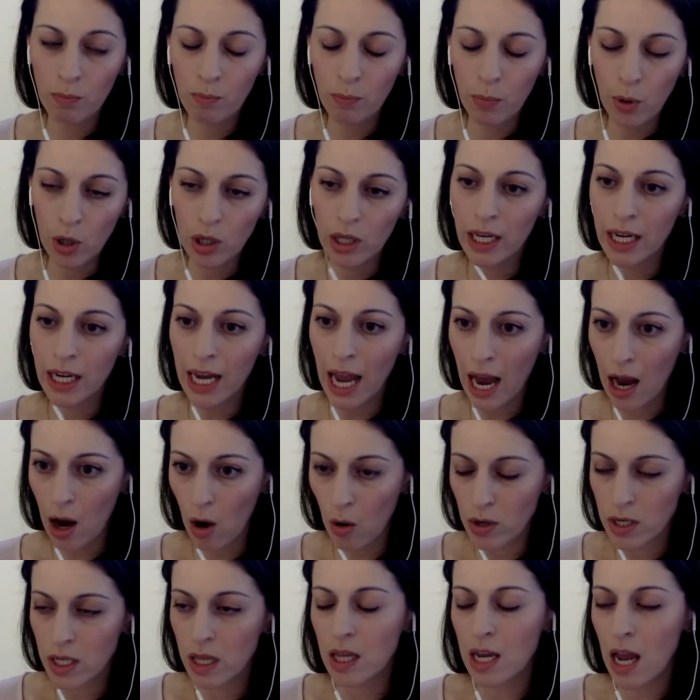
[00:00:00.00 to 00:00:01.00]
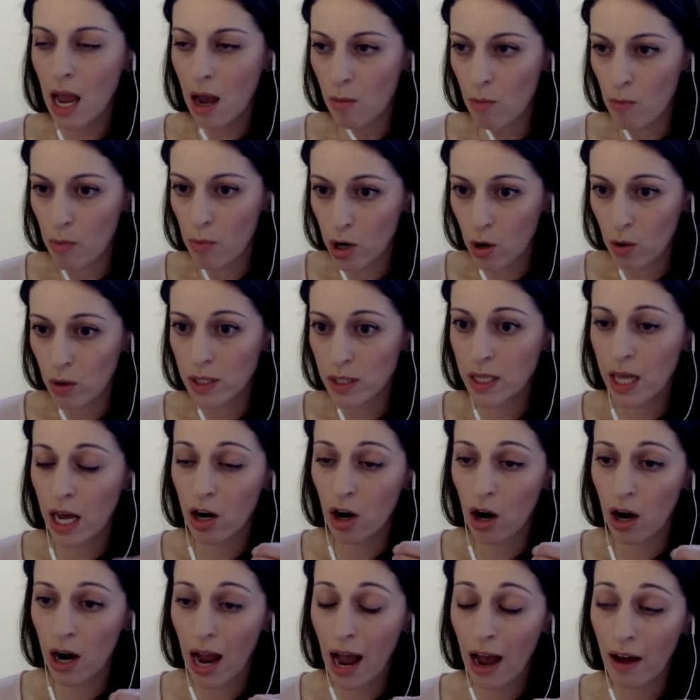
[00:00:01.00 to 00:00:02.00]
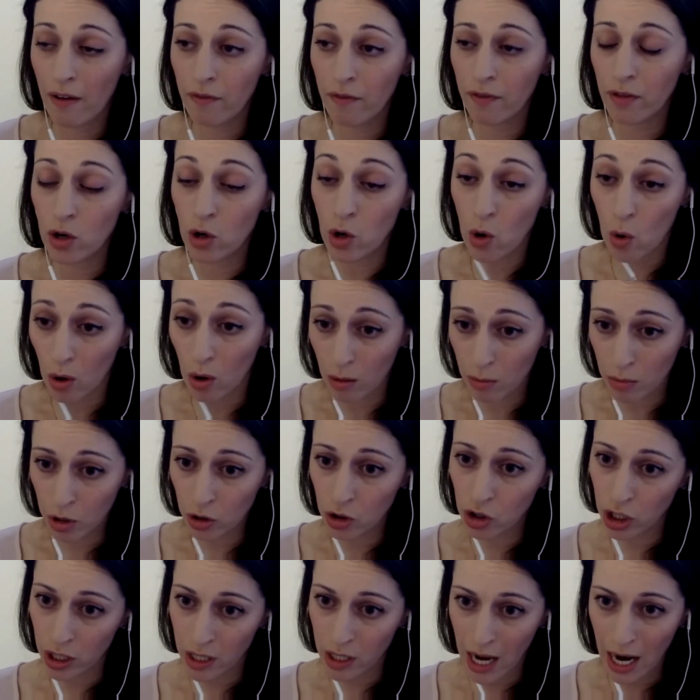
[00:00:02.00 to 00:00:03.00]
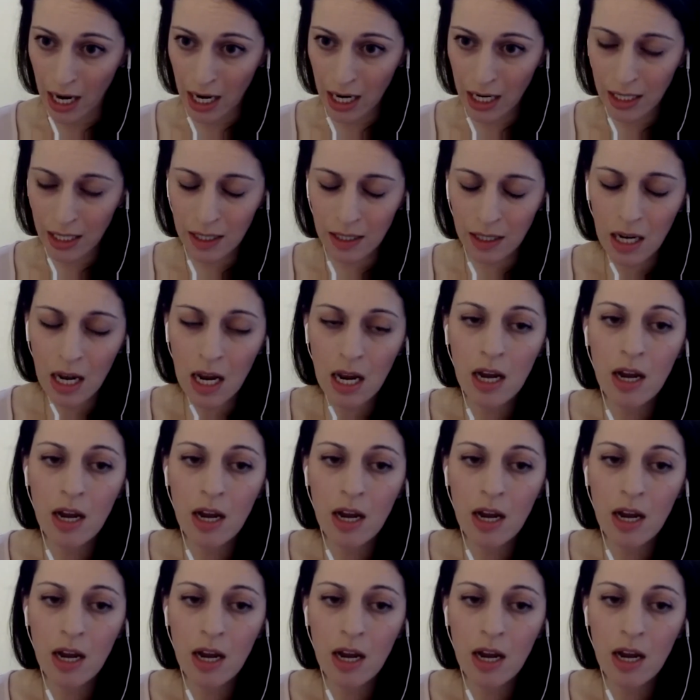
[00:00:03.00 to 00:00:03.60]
pulling out the embryos that have normal genetics